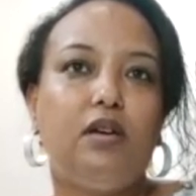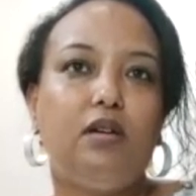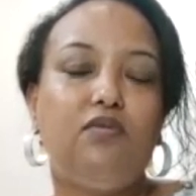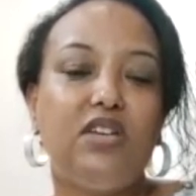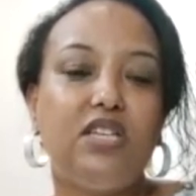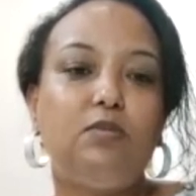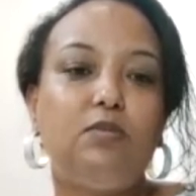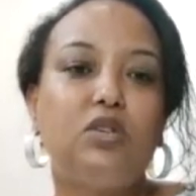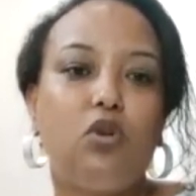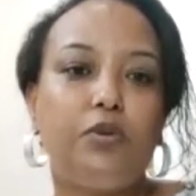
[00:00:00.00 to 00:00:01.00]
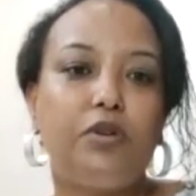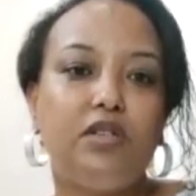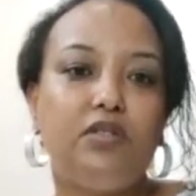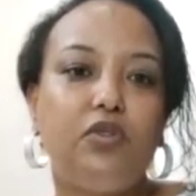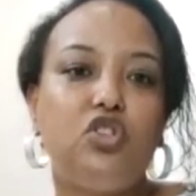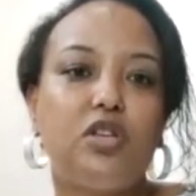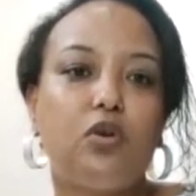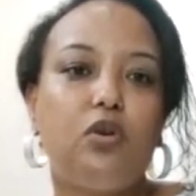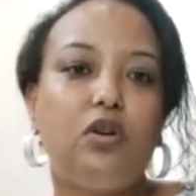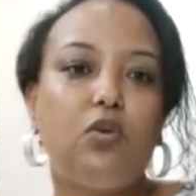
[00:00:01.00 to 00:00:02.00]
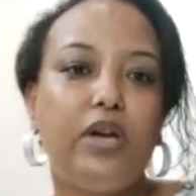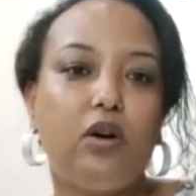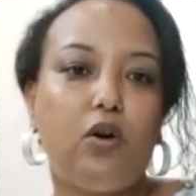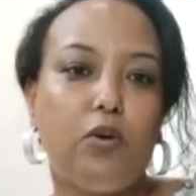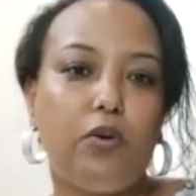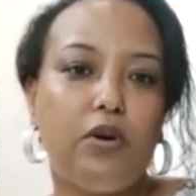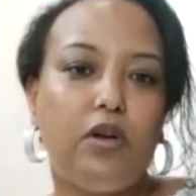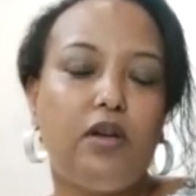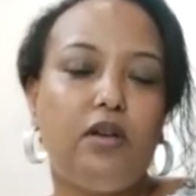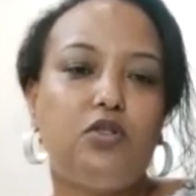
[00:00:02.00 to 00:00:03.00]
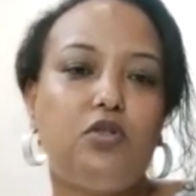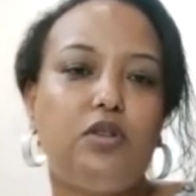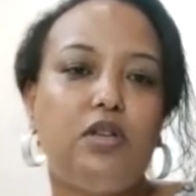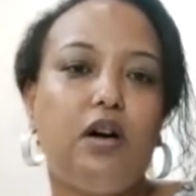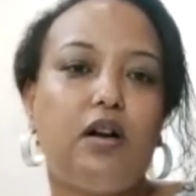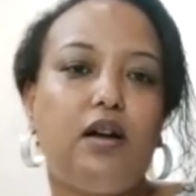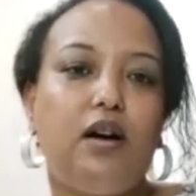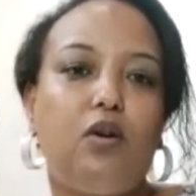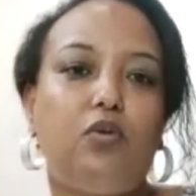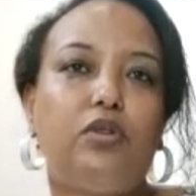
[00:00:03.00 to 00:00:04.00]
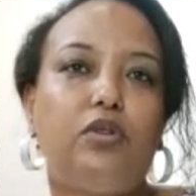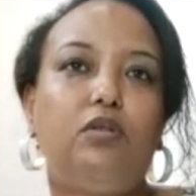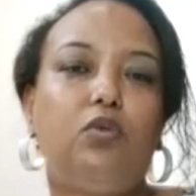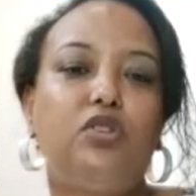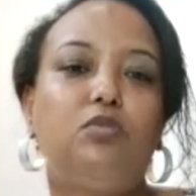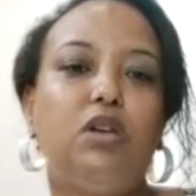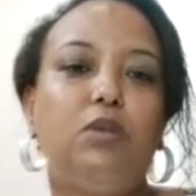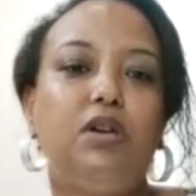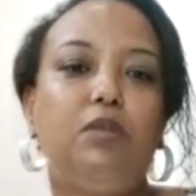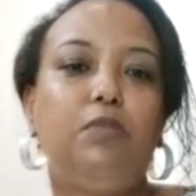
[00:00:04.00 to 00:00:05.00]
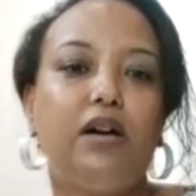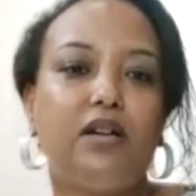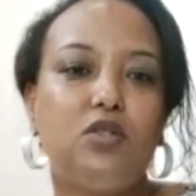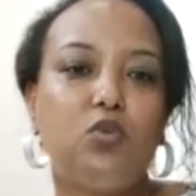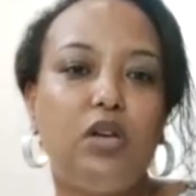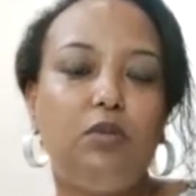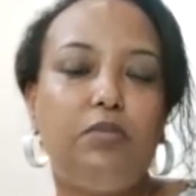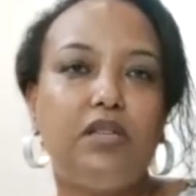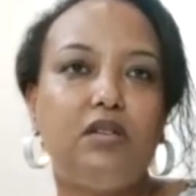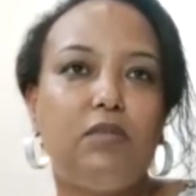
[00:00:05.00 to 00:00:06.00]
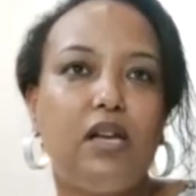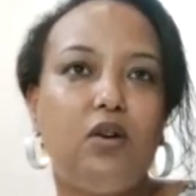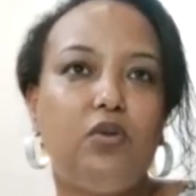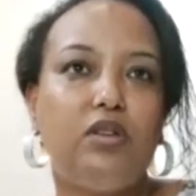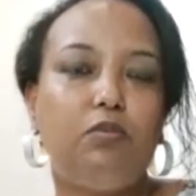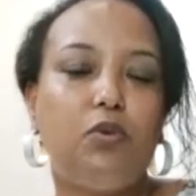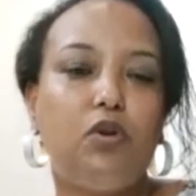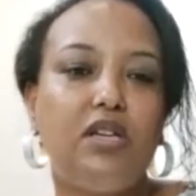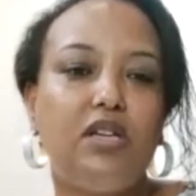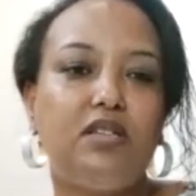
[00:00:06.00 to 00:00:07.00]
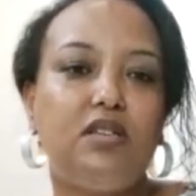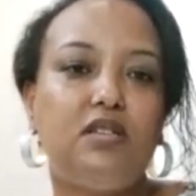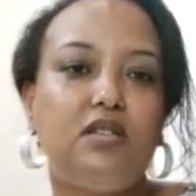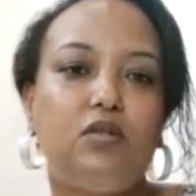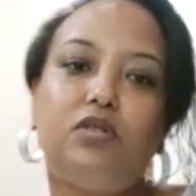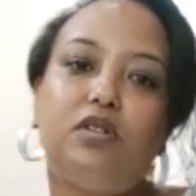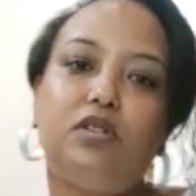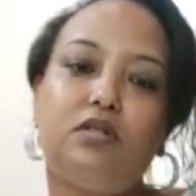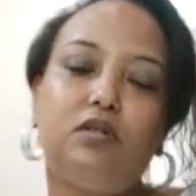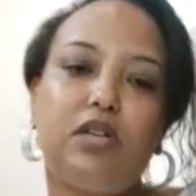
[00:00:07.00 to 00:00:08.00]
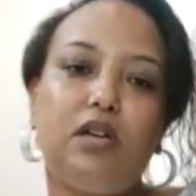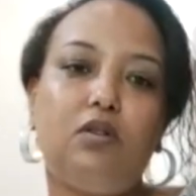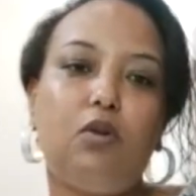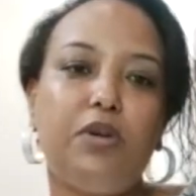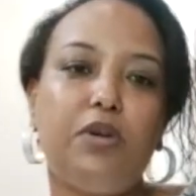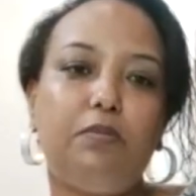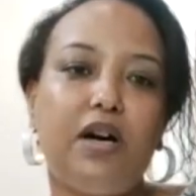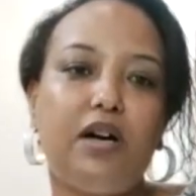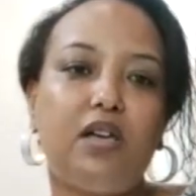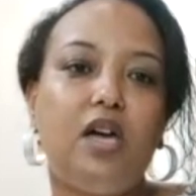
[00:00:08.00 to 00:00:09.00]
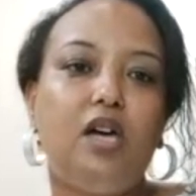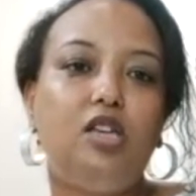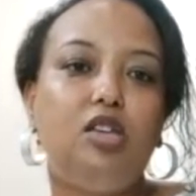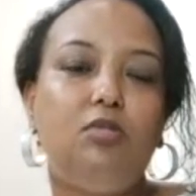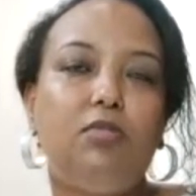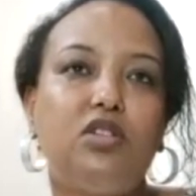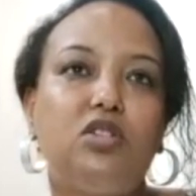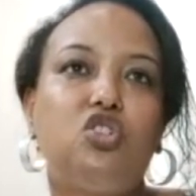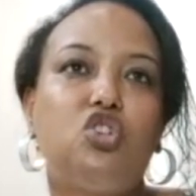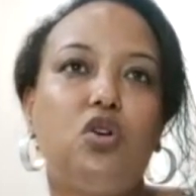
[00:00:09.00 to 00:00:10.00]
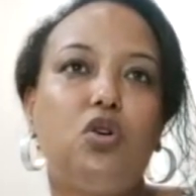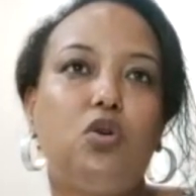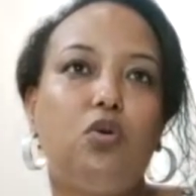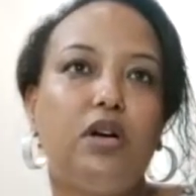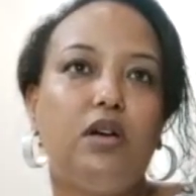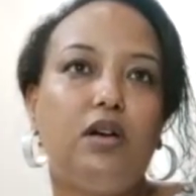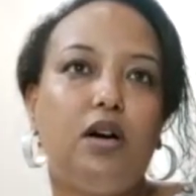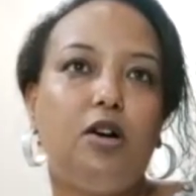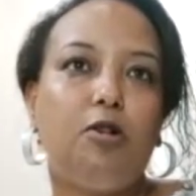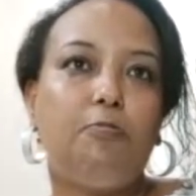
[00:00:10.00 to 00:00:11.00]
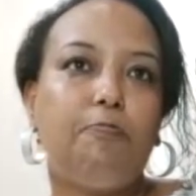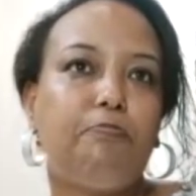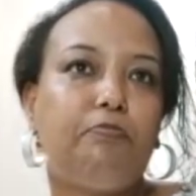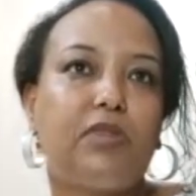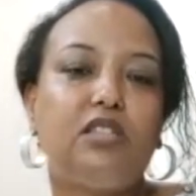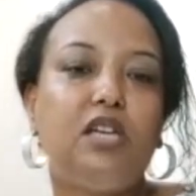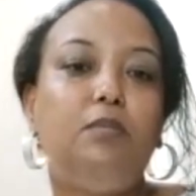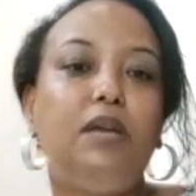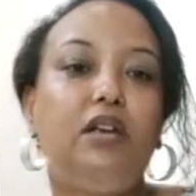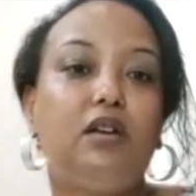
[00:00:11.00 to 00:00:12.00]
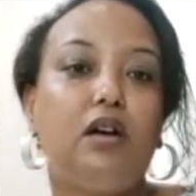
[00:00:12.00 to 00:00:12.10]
investment cooperative, which they call it WINCO. So they are now, they want to be a big bank as well, but in Malawi, the policy is in order to open a bank, you must show $10 million,